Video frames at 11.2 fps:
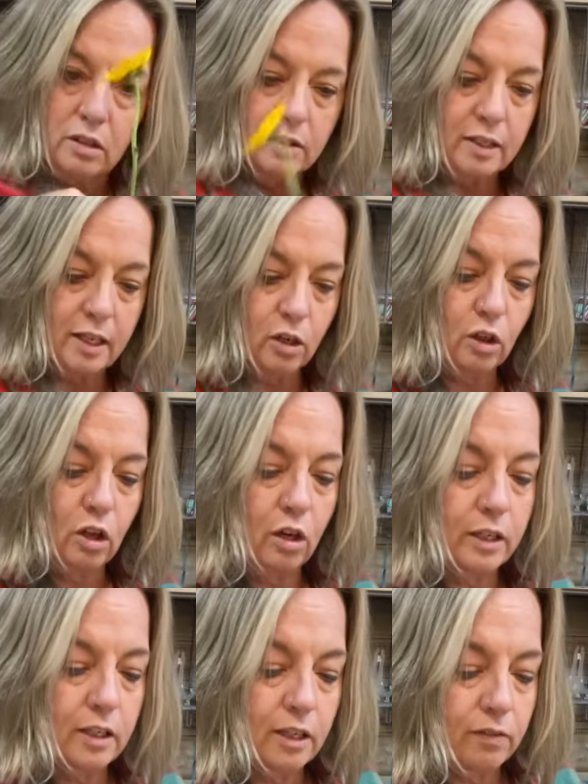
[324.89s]
that are long
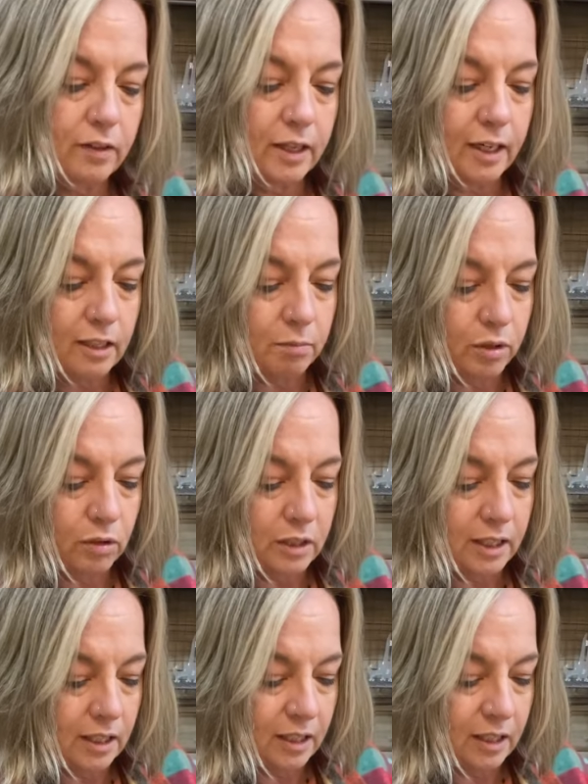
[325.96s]
enough that I can poke in.